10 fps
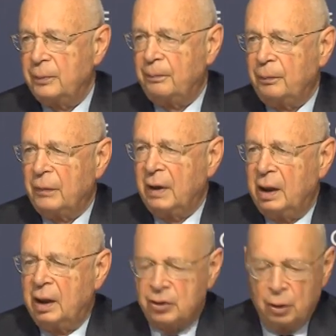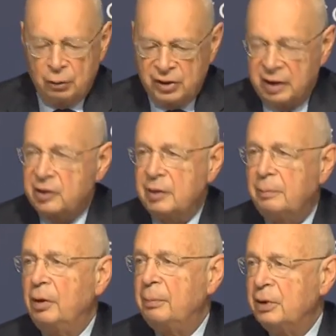So, while
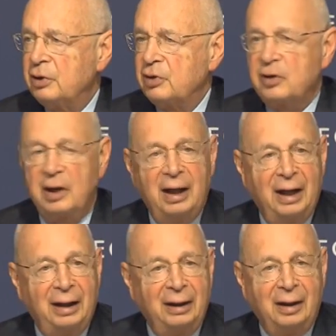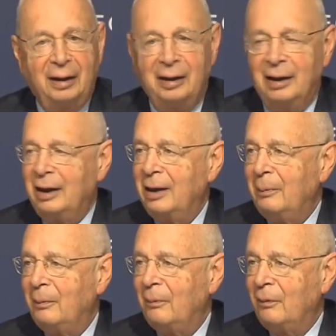your leadership fails you, I
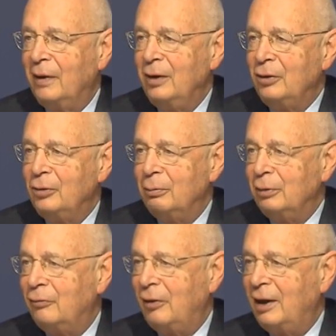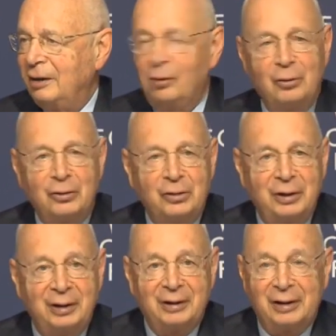will not, and I
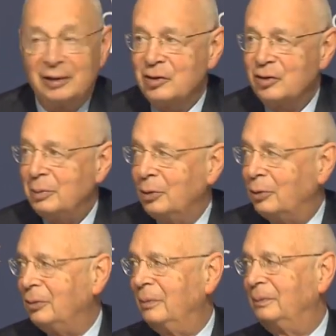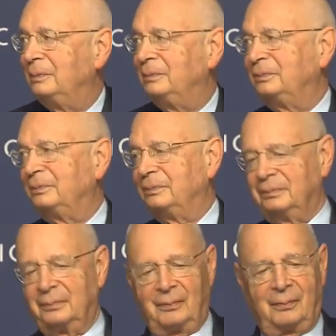just thought I would give you, uh,
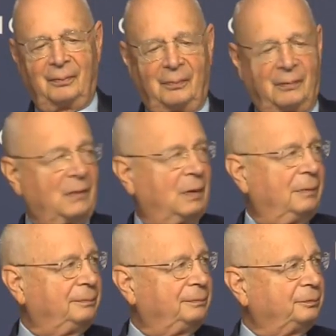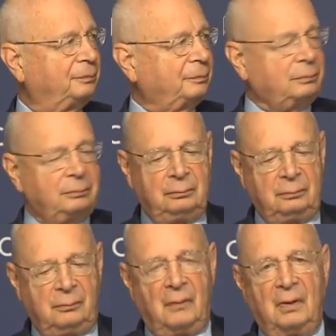you know, my biases and so
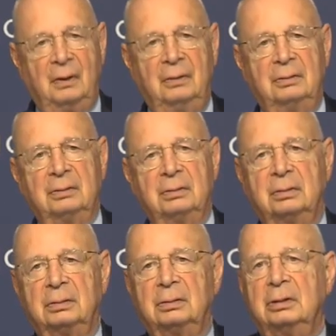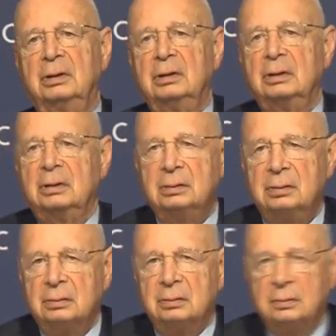on, so that you know I'm not
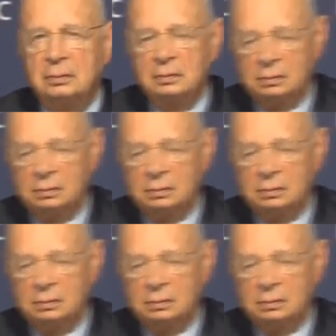trying to take